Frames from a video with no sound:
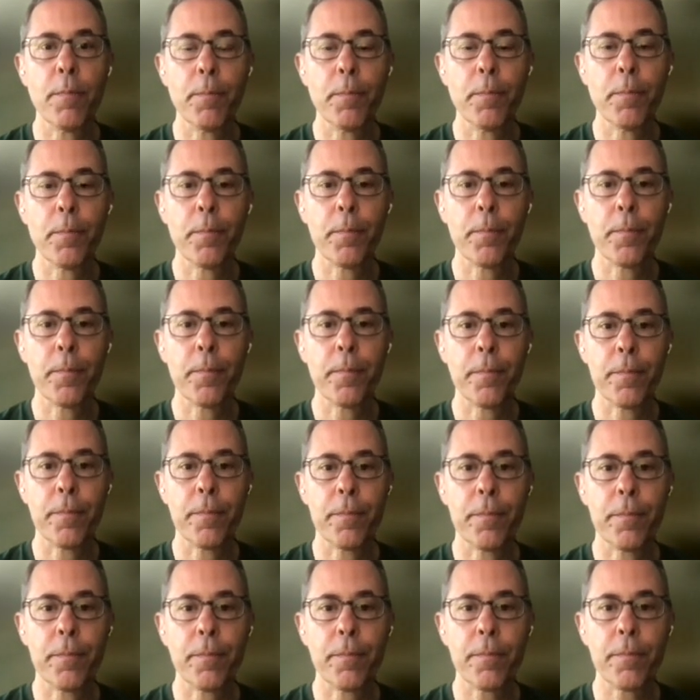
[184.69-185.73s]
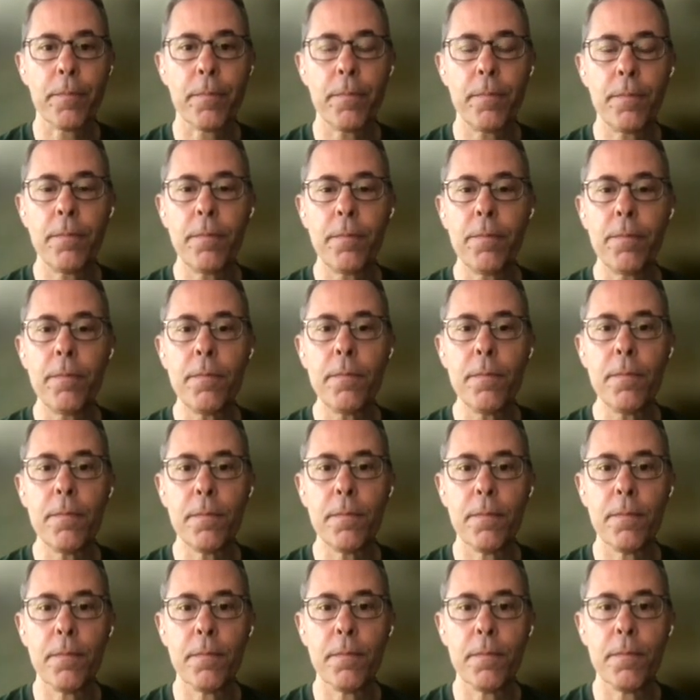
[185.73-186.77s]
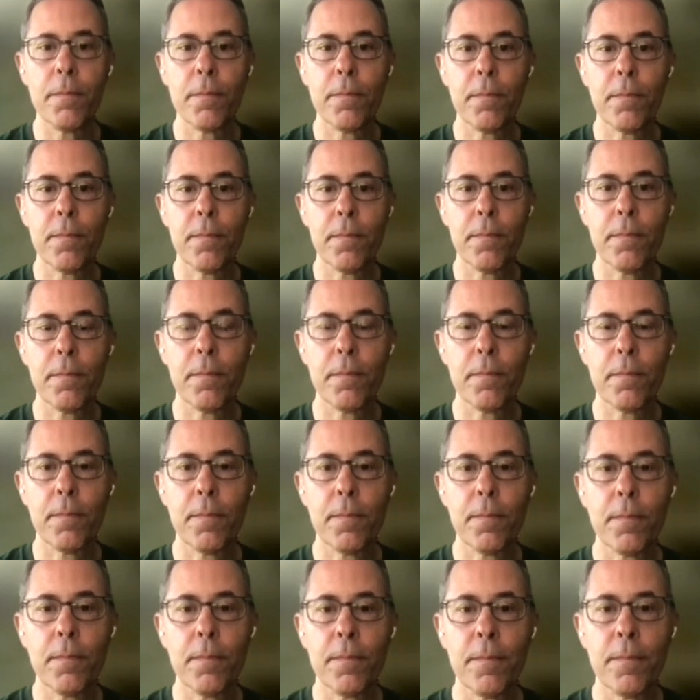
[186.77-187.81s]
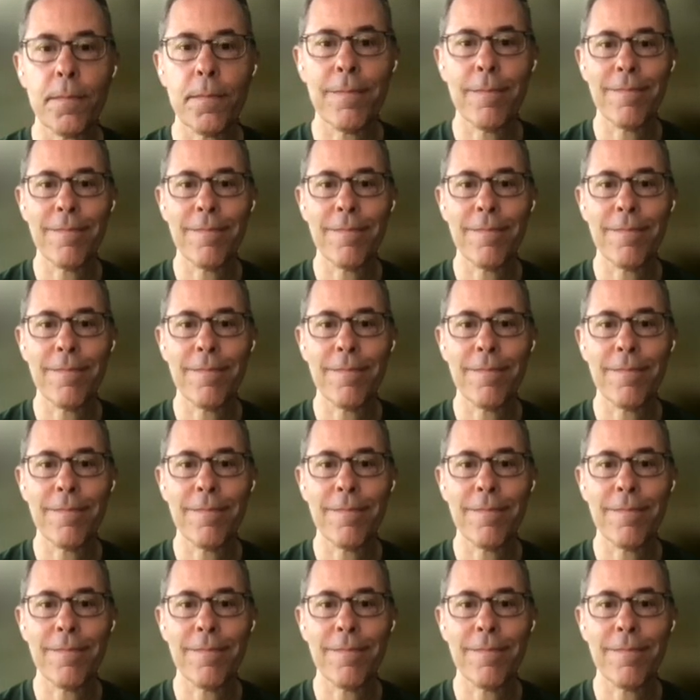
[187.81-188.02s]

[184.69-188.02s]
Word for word: Dan, last time we had your co-founder on, we were talking about the